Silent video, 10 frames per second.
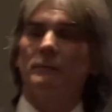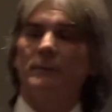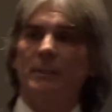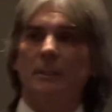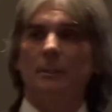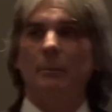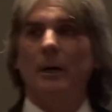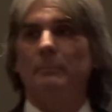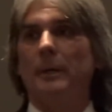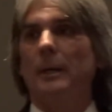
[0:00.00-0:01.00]
and fixing them
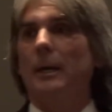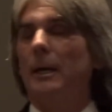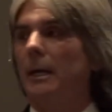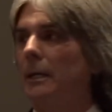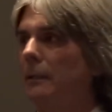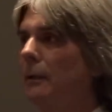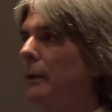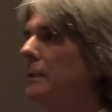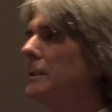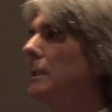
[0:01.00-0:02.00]
up. And
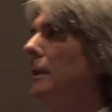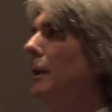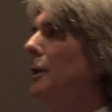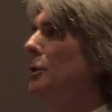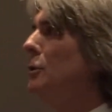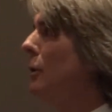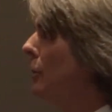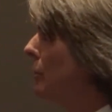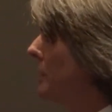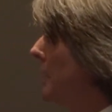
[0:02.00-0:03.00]
you go
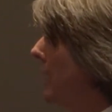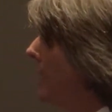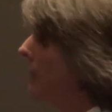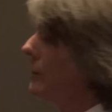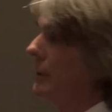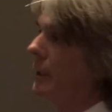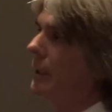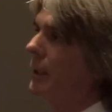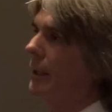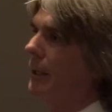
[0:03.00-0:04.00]
to a town
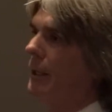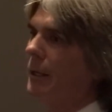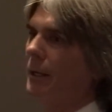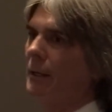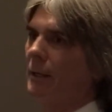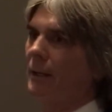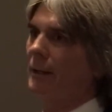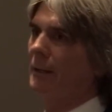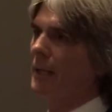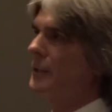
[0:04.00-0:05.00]

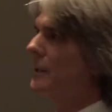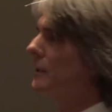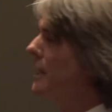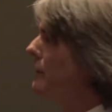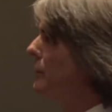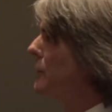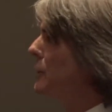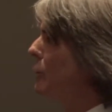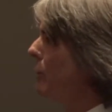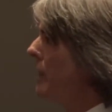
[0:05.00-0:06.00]
that isn't San
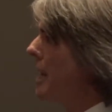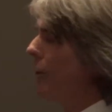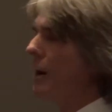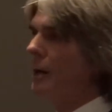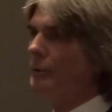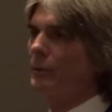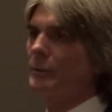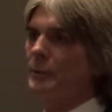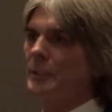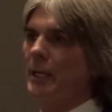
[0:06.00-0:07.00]
Francisco or Palo Alto,
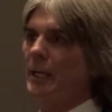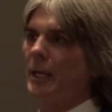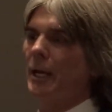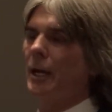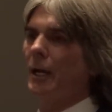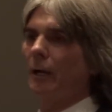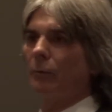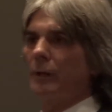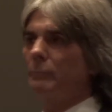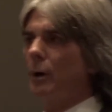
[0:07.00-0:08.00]
and you say,
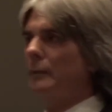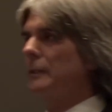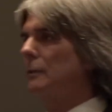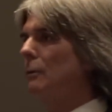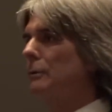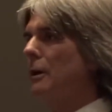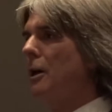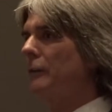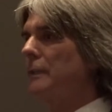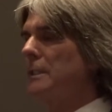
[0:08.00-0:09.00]
we bought this old
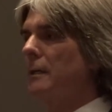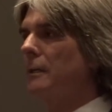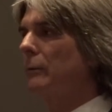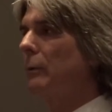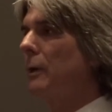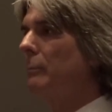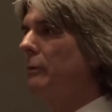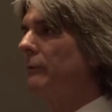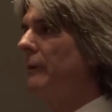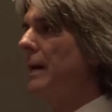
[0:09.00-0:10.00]
dog of a center and we want to
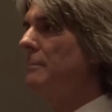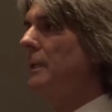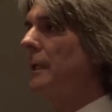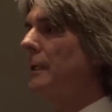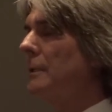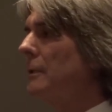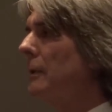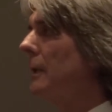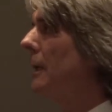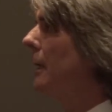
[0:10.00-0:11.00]
put $5 million into
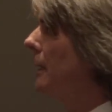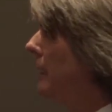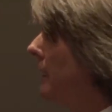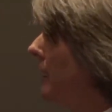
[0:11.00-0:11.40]
it, they